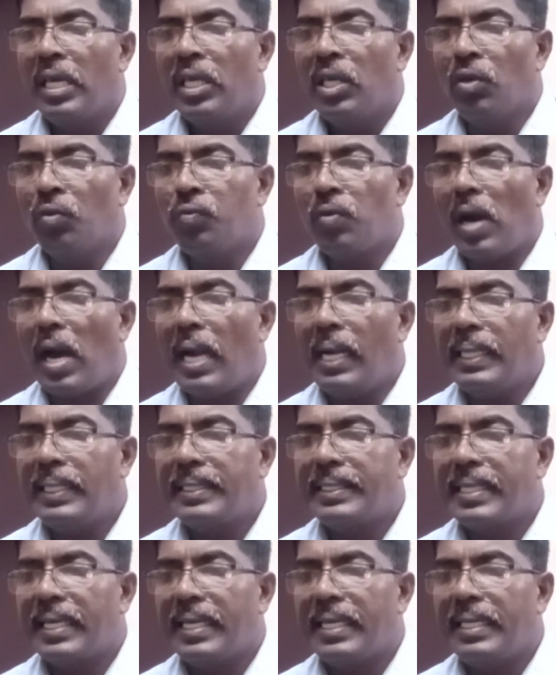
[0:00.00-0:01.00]
If
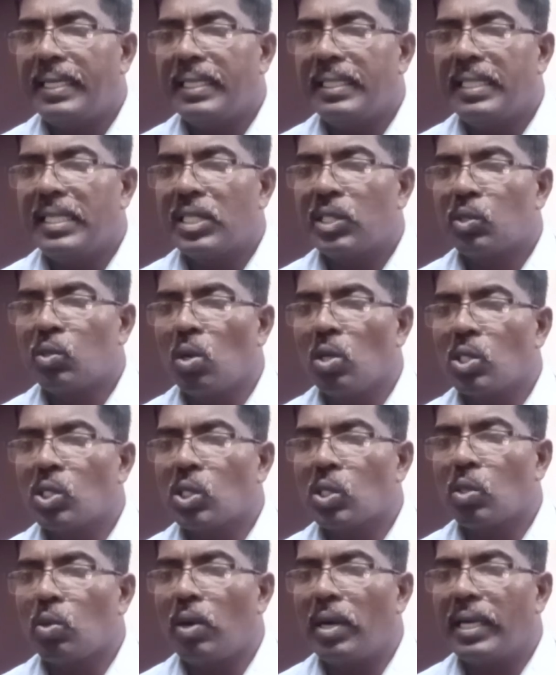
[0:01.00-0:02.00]
altered, the
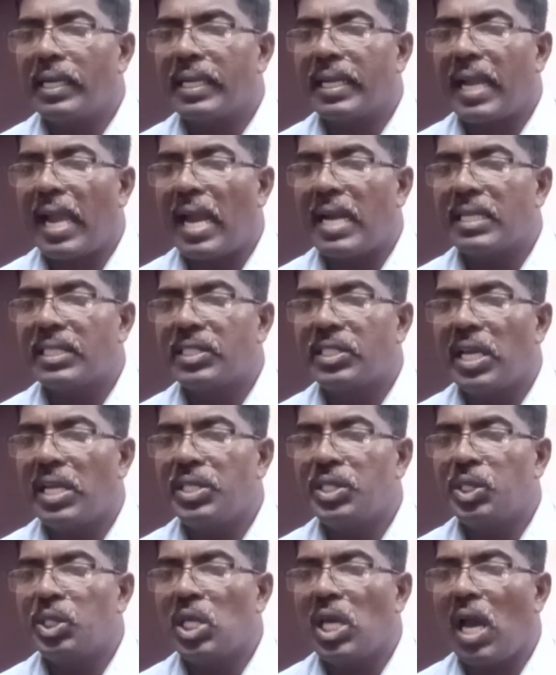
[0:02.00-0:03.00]
source code can
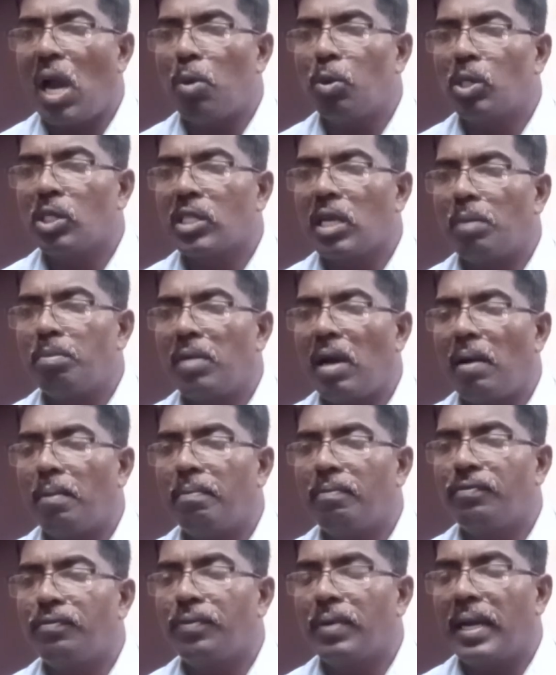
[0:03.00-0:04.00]
change the outcome
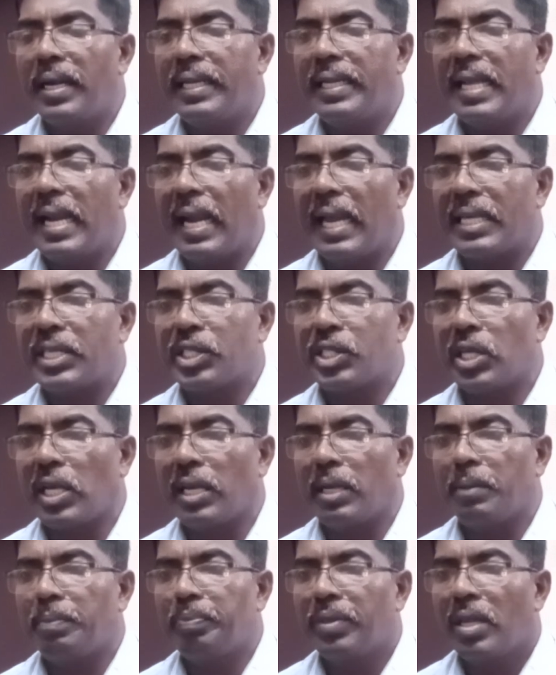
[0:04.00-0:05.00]
of an
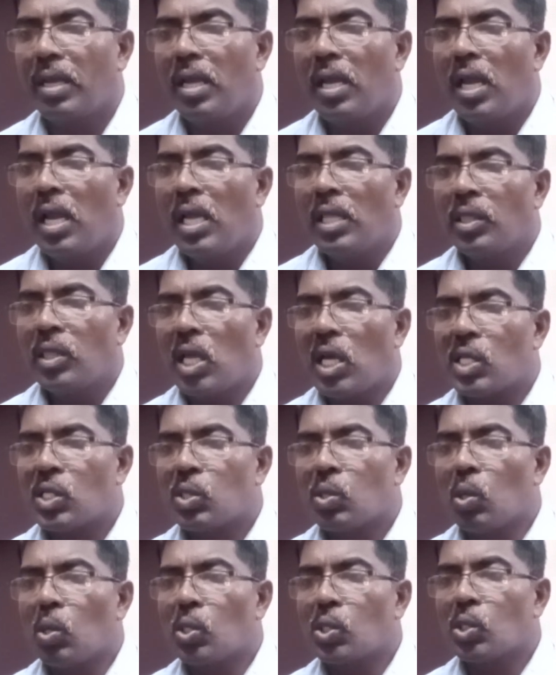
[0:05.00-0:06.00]
election. The
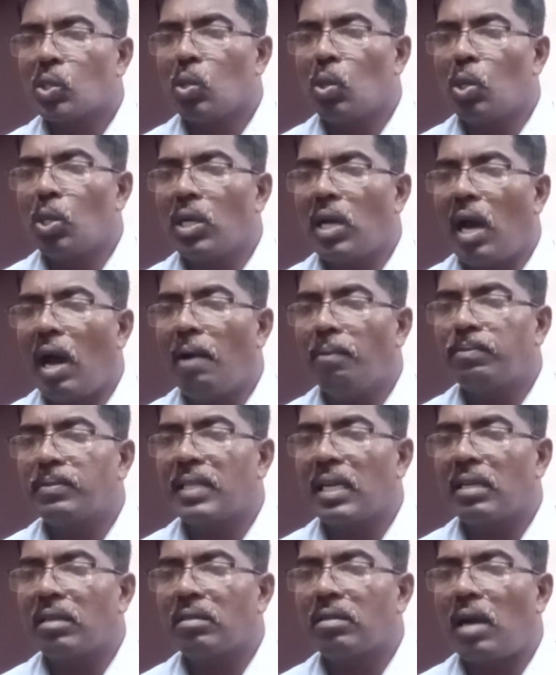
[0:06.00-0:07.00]
source code,
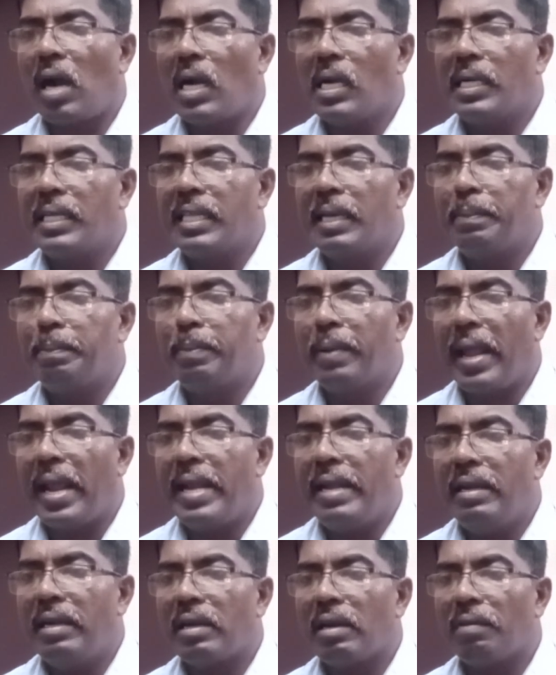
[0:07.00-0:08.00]
often called the
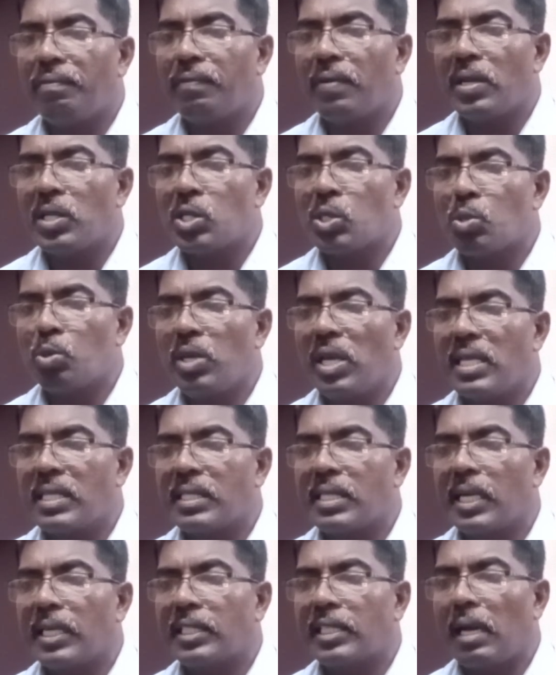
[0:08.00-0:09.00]
brain, refers to a
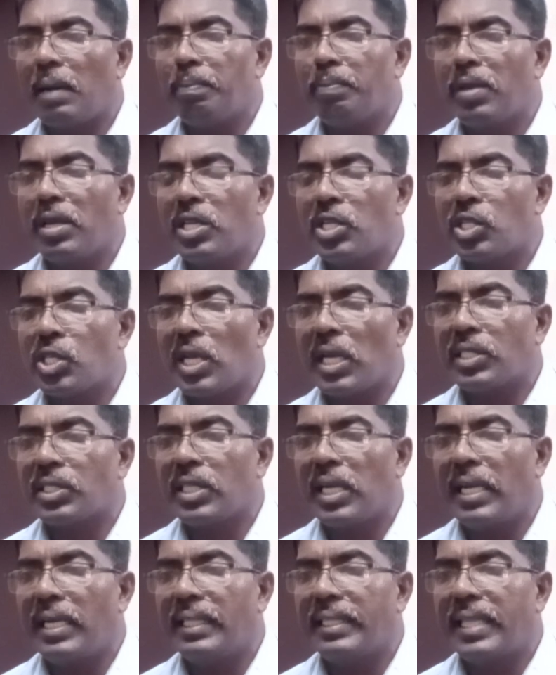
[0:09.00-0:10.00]
set of
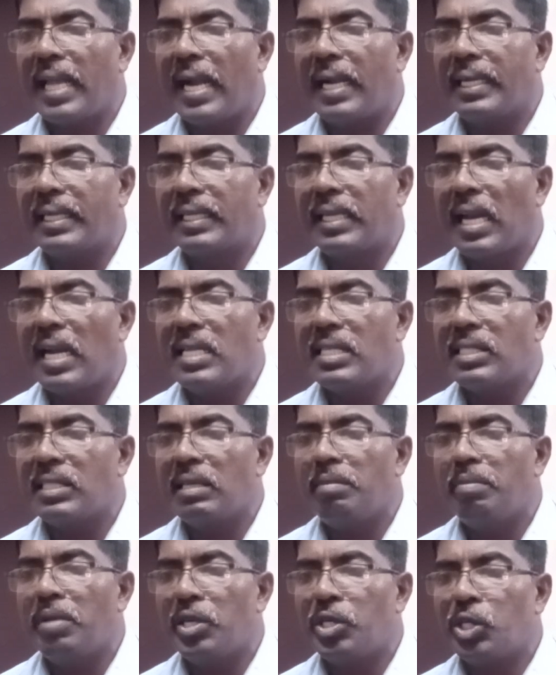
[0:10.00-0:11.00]
instructions that tells
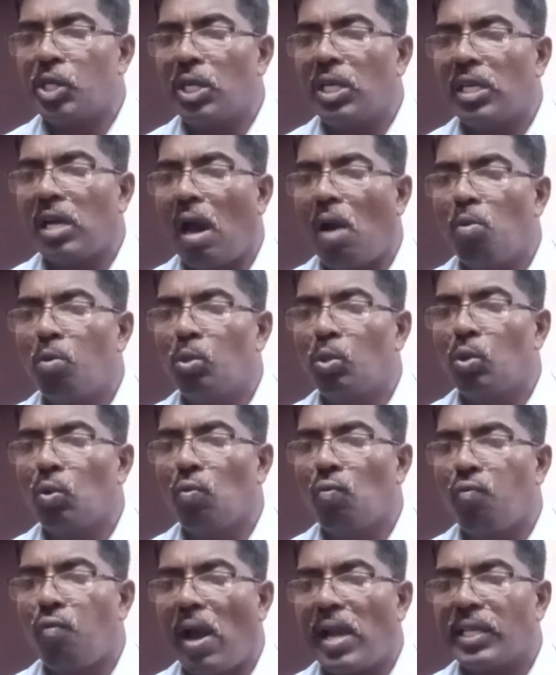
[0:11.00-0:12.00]
the machine how
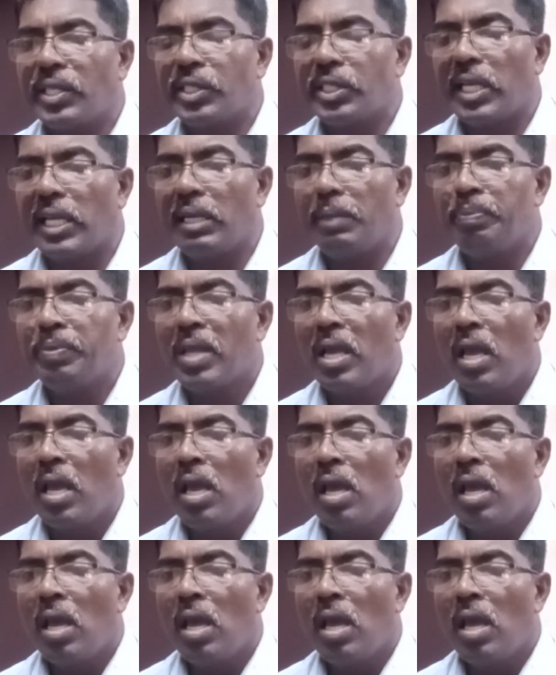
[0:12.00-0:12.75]
to function.